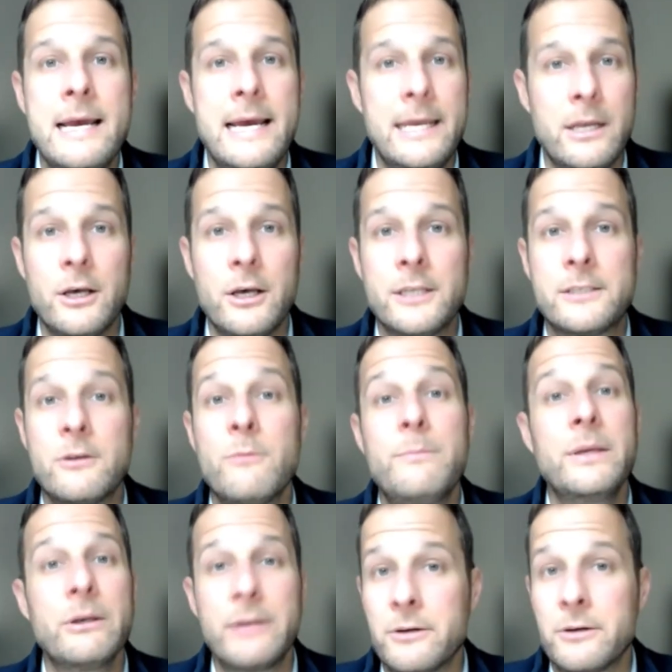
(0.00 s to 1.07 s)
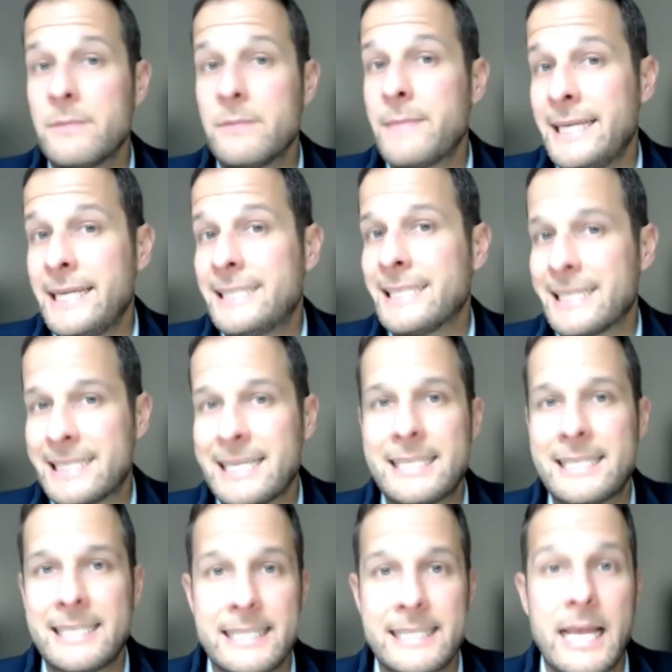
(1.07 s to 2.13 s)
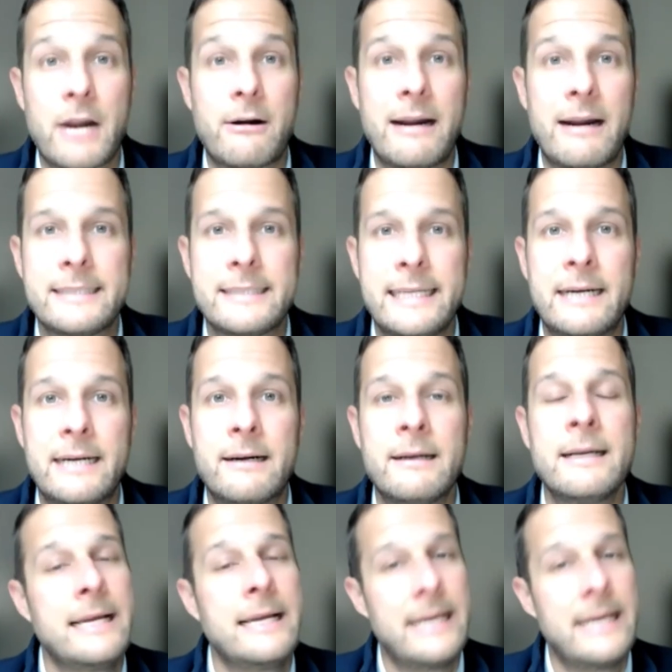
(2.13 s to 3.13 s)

and also building on the many successes that are out there.